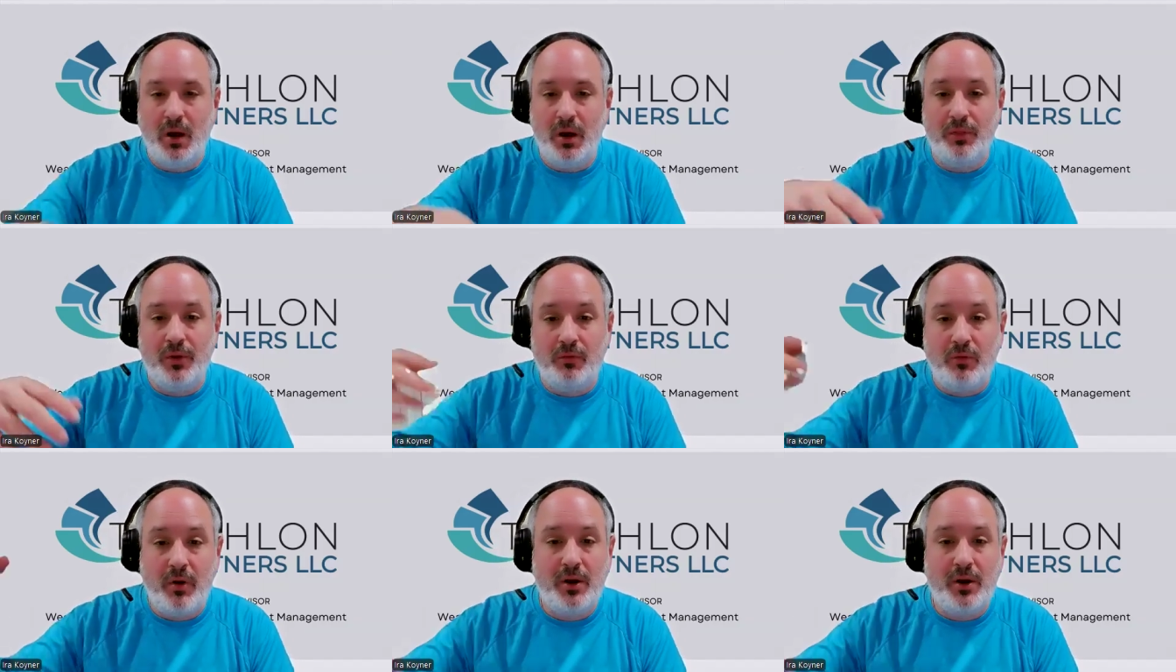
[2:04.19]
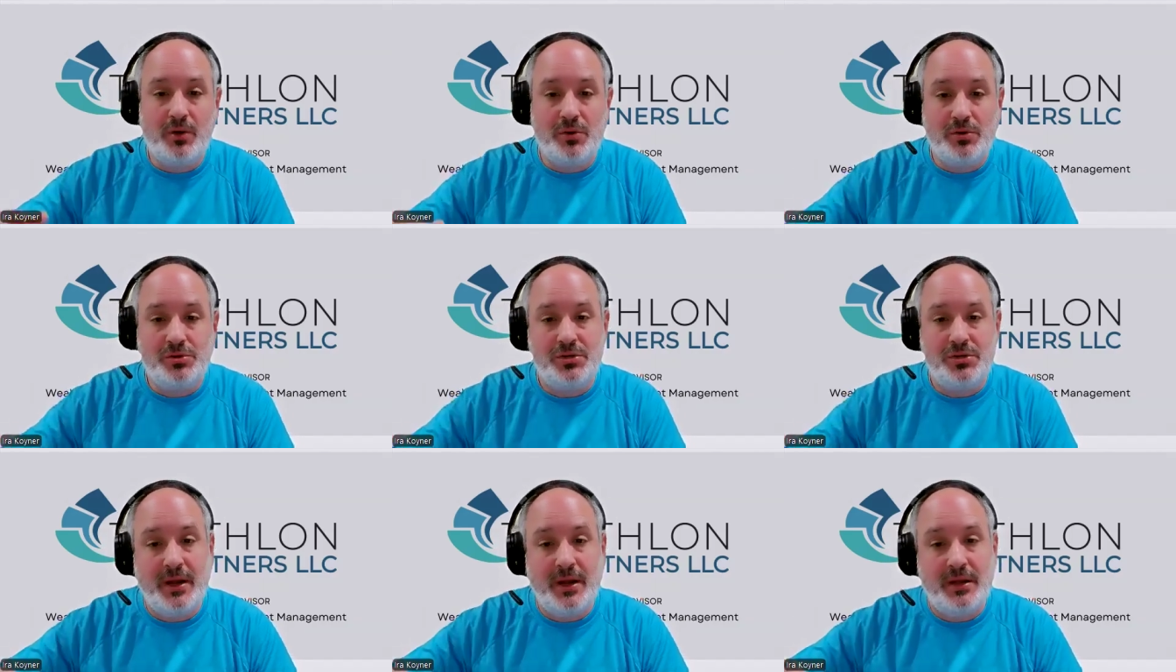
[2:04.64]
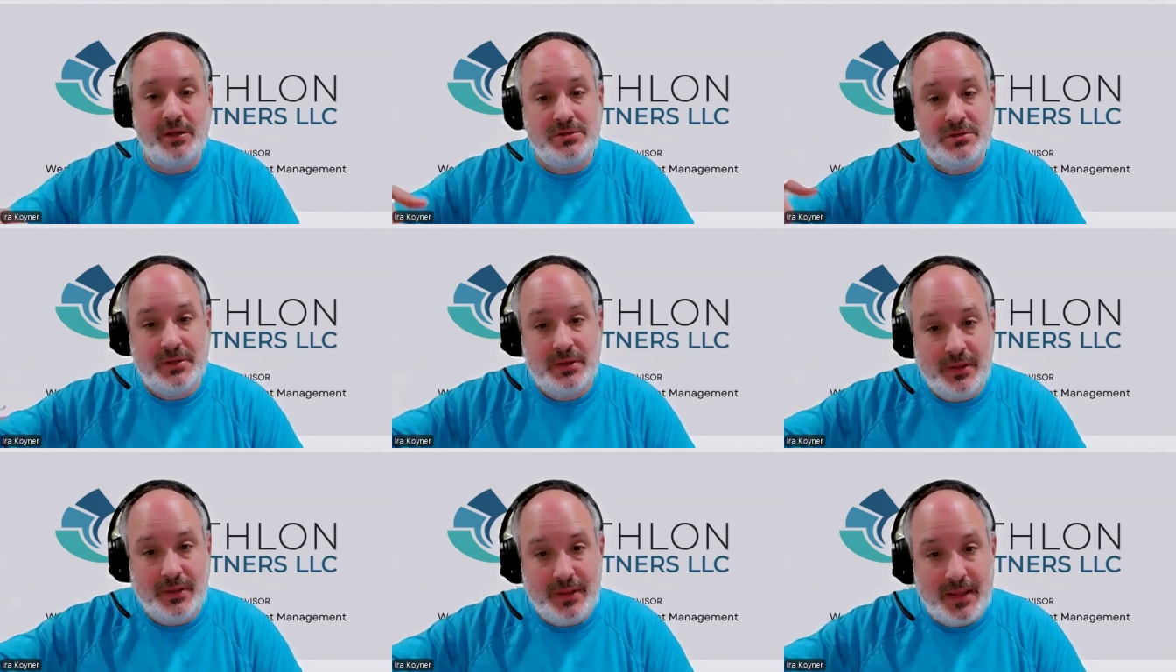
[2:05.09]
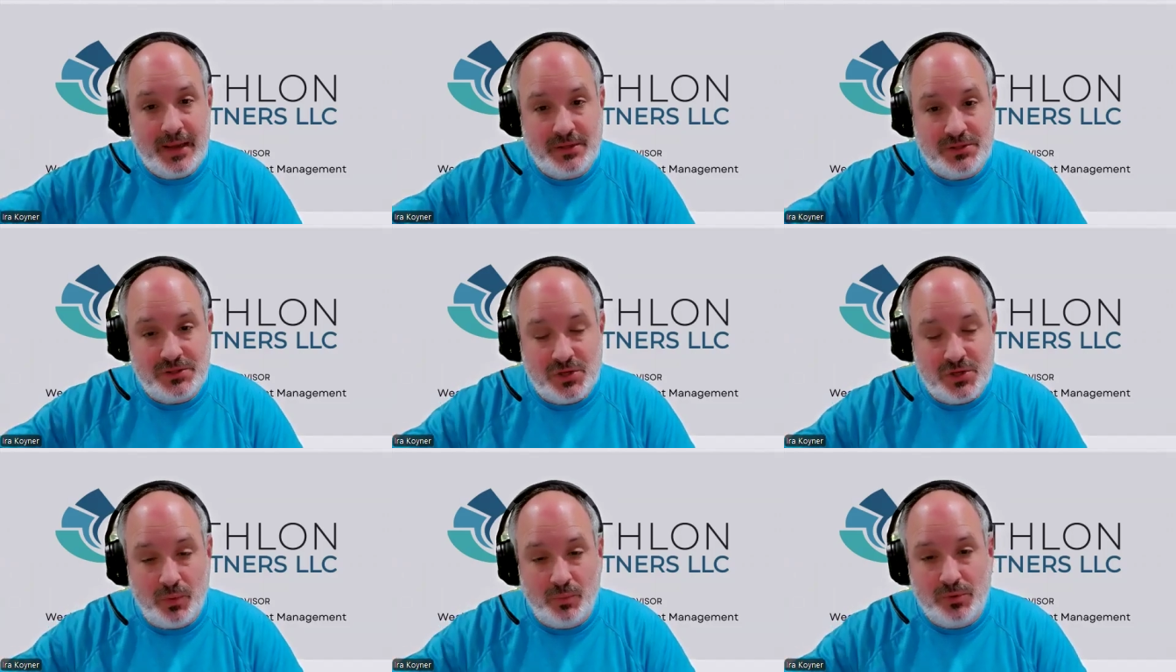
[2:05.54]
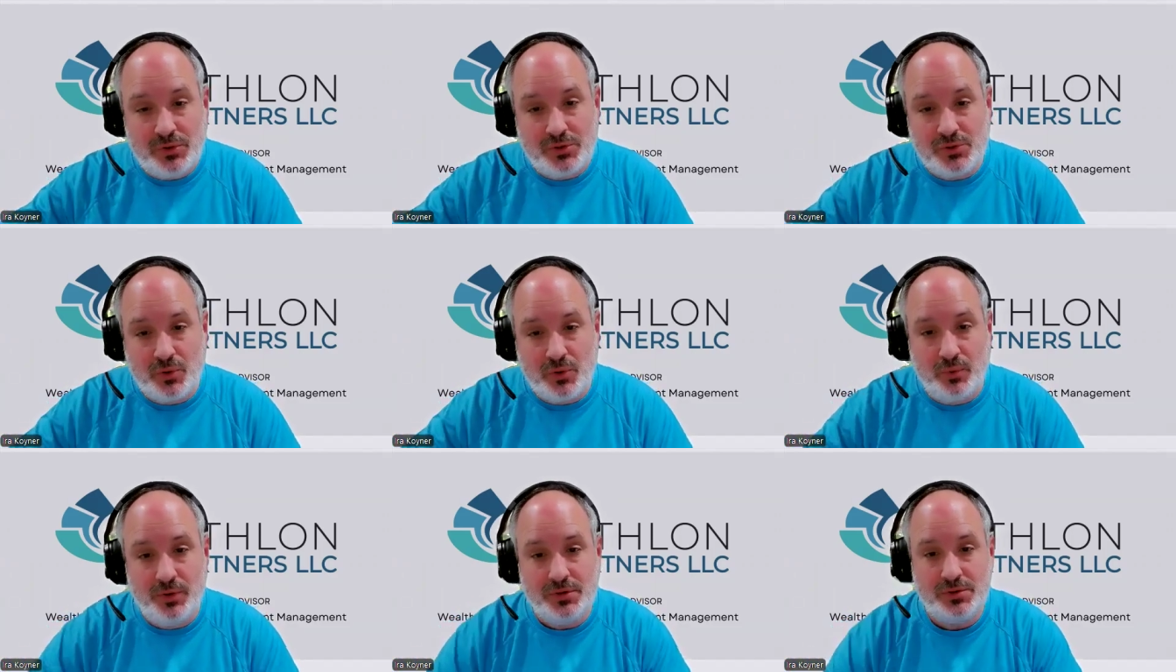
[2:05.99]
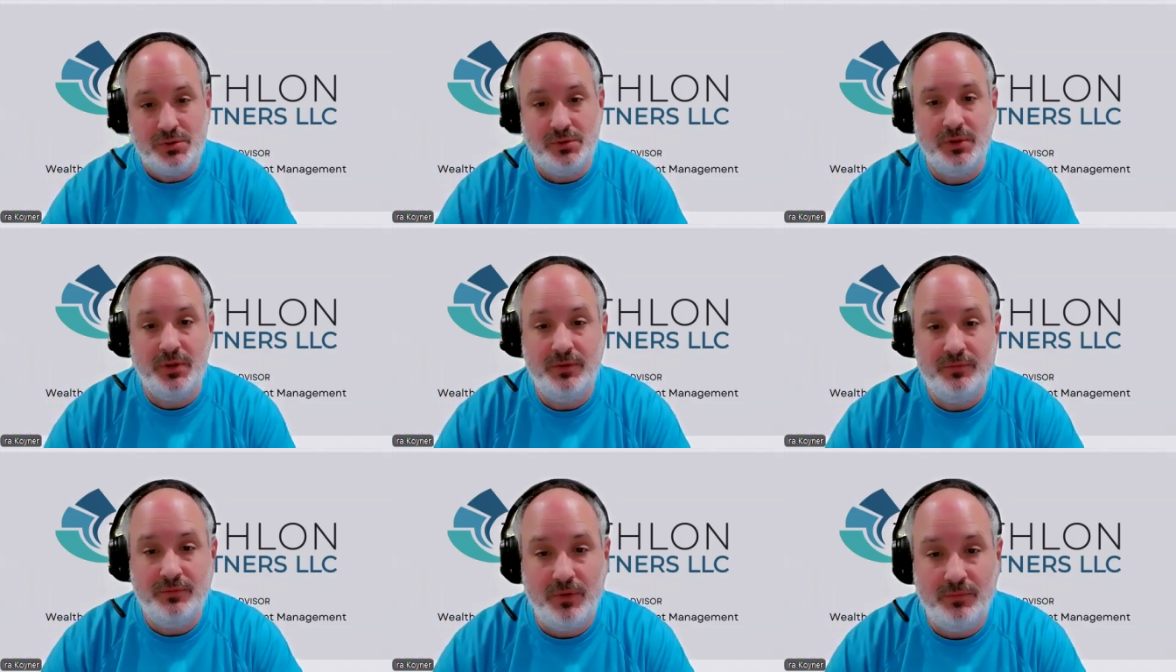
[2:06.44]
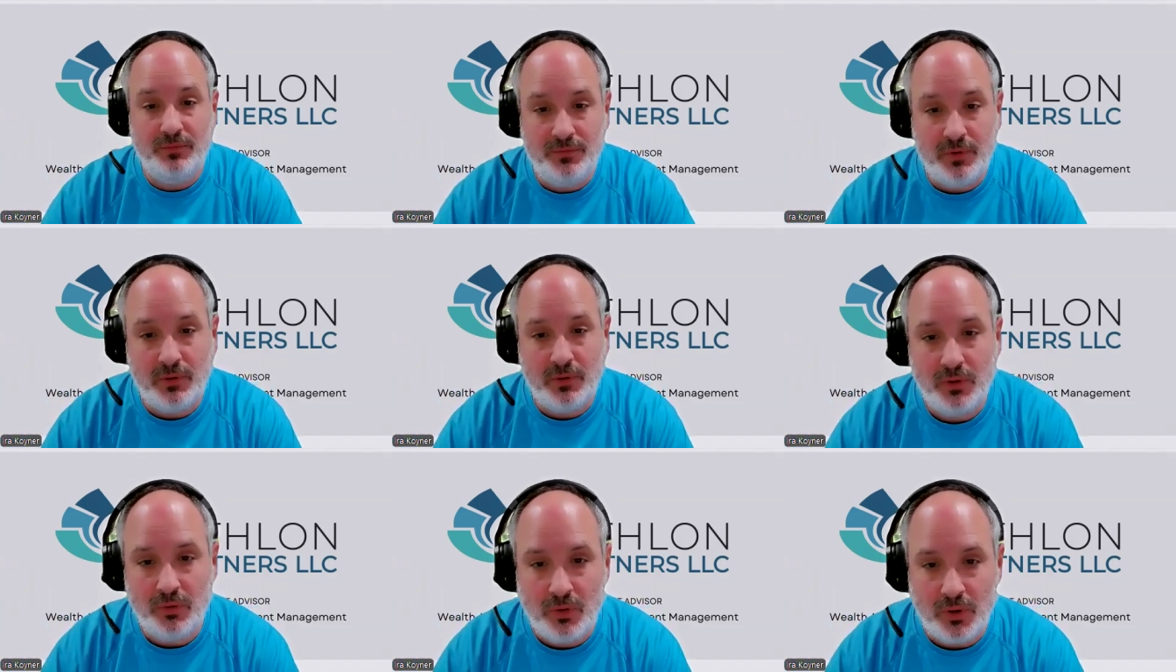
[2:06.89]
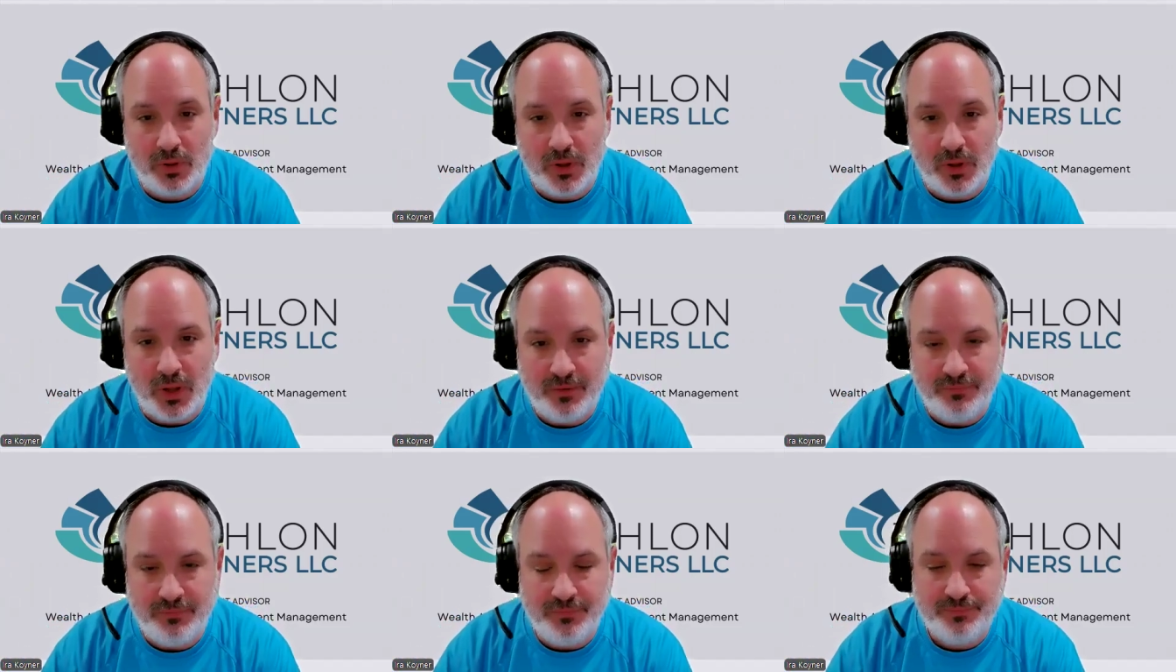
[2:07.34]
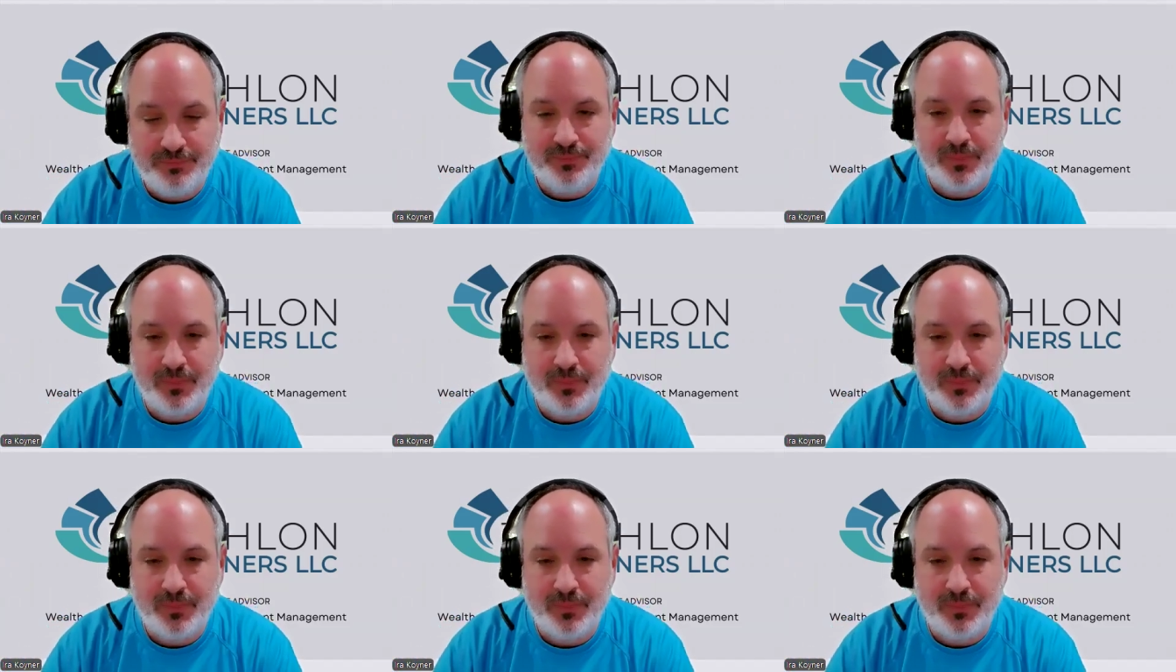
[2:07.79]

the greater chance that someone's going to live a very long life.